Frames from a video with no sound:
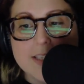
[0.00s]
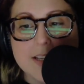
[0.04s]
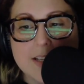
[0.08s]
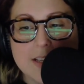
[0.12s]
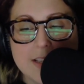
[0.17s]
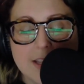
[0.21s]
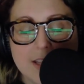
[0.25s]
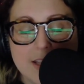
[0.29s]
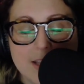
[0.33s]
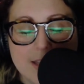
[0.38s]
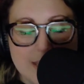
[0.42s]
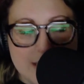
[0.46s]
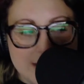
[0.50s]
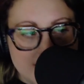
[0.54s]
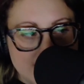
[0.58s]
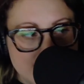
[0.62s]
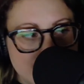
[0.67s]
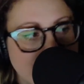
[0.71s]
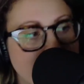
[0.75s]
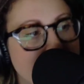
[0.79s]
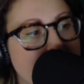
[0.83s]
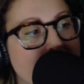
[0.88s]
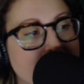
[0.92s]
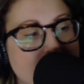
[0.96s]
And the
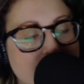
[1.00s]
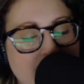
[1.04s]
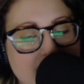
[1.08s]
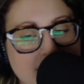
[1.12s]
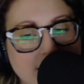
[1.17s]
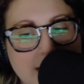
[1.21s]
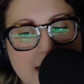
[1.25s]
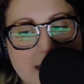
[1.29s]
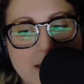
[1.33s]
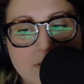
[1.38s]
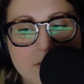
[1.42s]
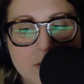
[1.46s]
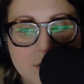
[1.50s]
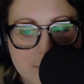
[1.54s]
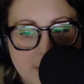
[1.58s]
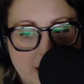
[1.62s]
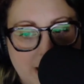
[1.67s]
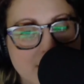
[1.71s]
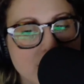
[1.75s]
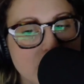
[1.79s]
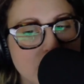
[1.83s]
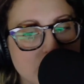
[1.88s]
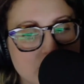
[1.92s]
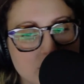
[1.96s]
second they leave, the
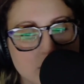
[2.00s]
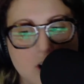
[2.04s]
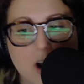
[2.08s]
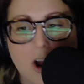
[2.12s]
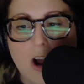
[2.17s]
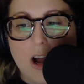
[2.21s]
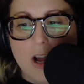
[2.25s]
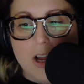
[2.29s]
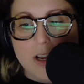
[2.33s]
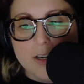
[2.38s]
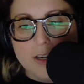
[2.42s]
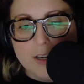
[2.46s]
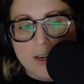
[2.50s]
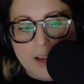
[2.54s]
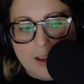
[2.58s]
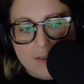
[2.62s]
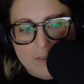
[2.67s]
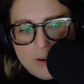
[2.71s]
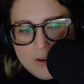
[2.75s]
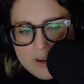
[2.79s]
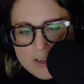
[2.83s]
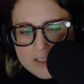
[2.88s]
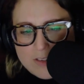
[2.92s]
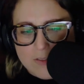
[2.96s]
magic's gone. Have
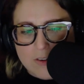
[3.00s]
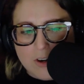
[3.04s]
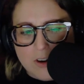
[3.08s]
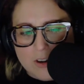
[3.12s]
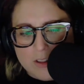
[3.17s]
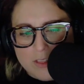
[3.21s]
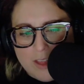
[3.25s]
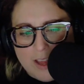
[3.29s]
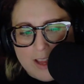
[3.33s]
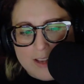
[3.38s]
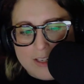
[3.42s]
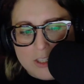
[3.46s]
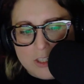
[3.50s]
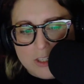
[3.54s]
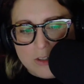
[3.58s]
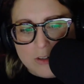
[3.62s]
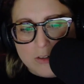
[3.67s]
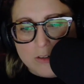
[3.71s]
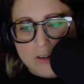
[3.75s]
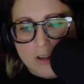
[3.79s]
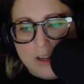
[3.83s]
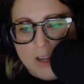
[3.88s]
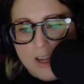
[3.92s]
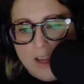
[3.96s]
you guys ever heard that
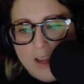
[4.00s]
too?